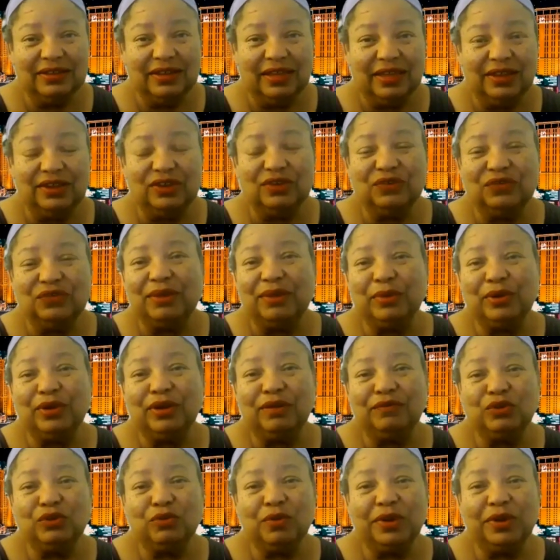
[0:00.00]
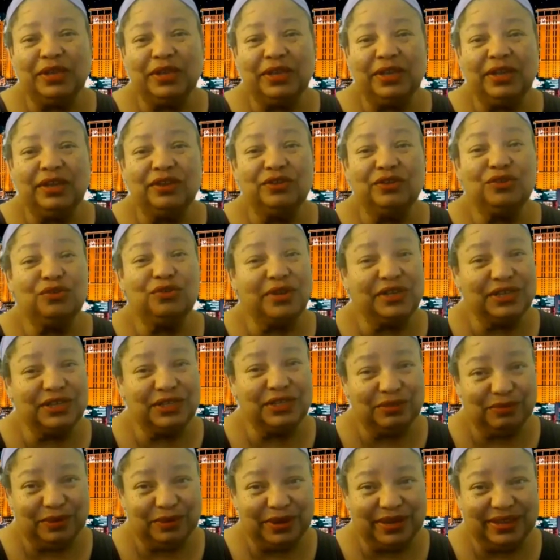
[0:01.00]
In November of
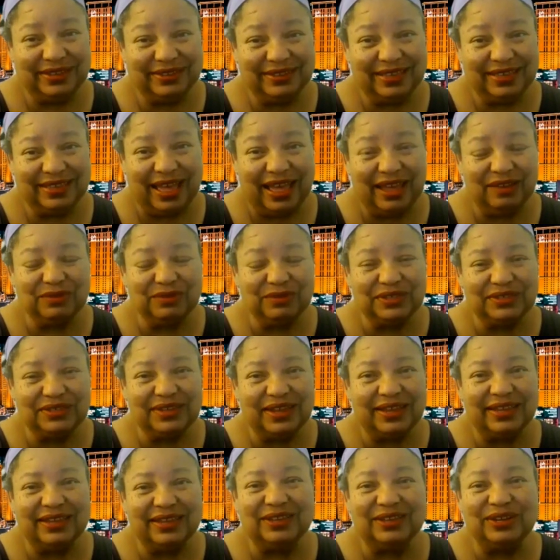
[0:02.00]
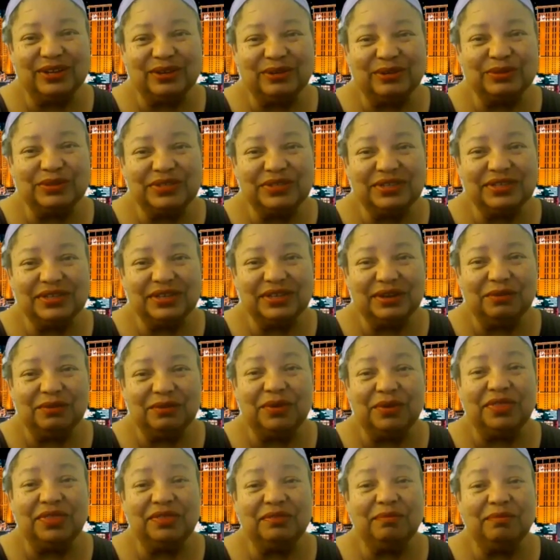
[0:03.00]
2023, I was diagnosed
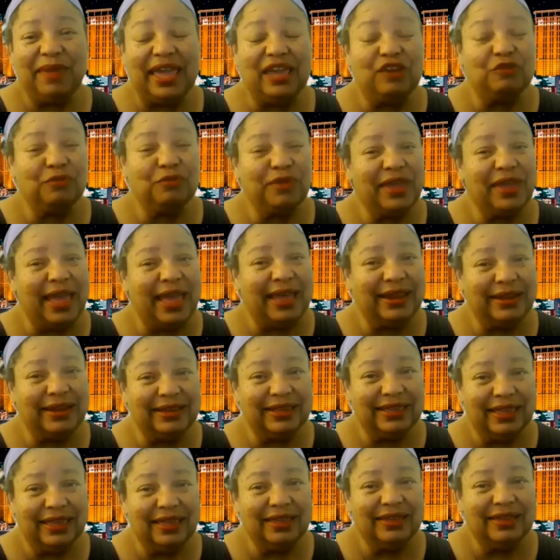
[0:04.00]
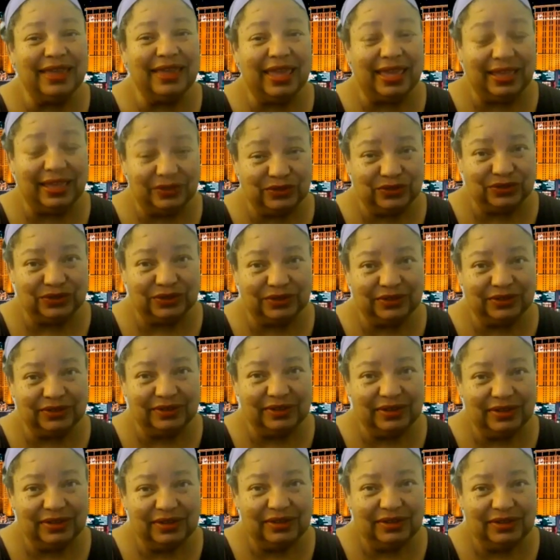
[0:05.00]
with pancreatic cancer.
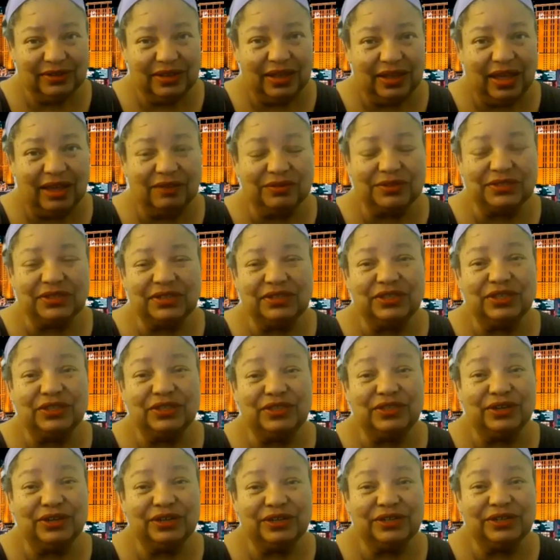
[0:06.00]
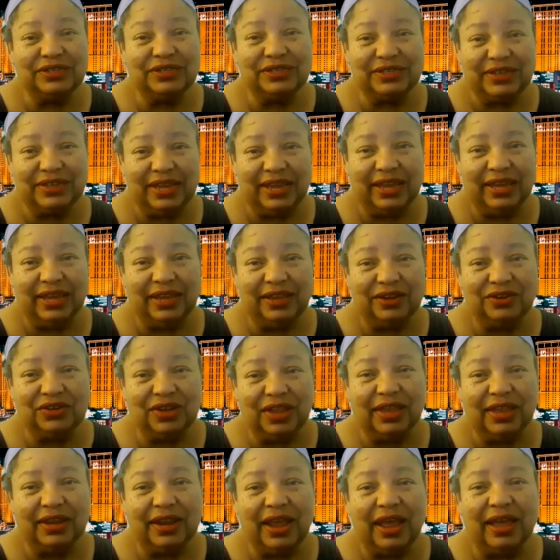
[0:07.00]
I was in the third
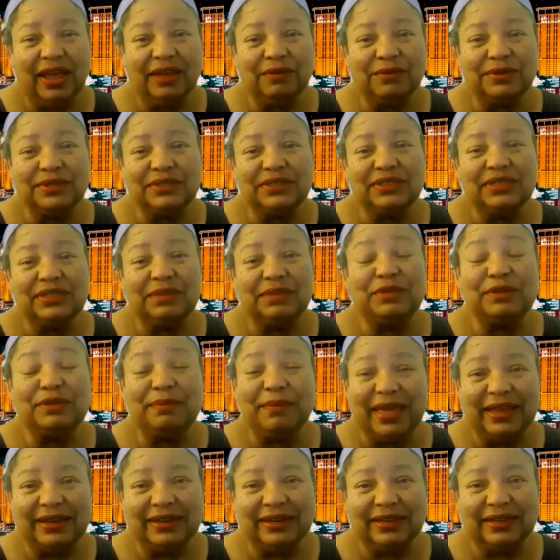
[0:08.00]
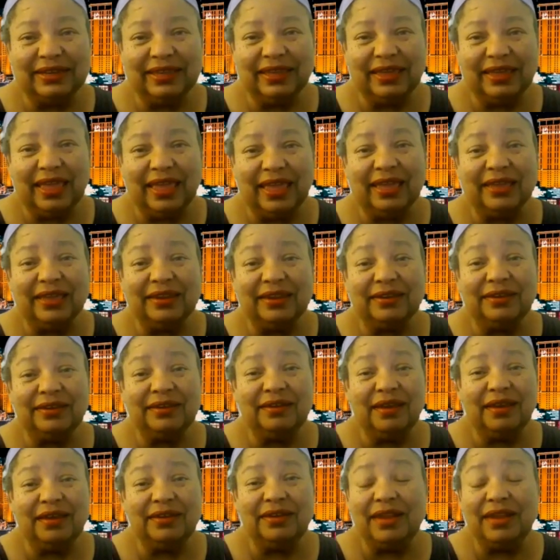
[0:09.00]
stage and I was symptomatic
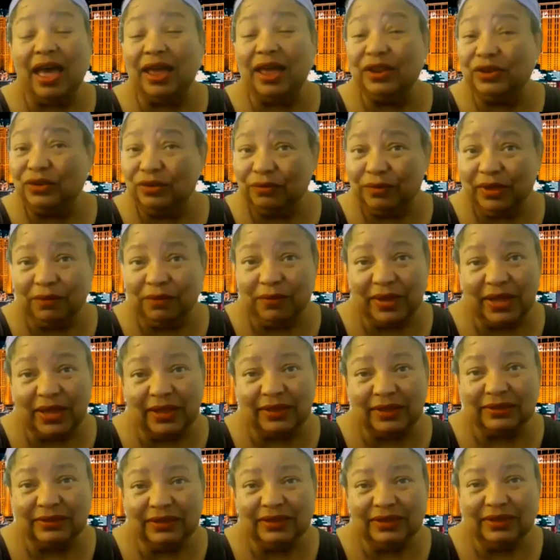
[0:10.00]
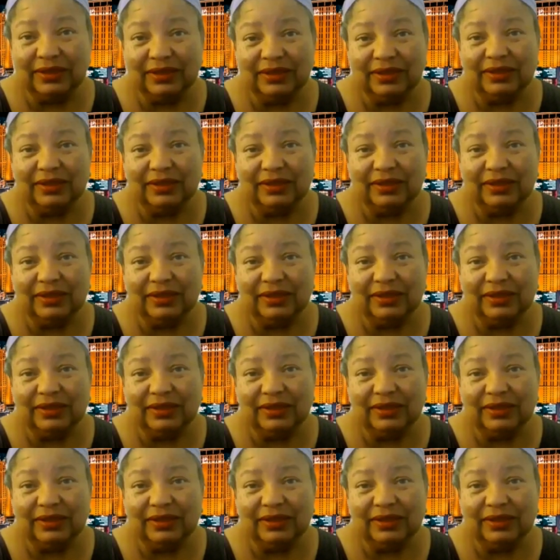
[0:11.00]
and not doing well.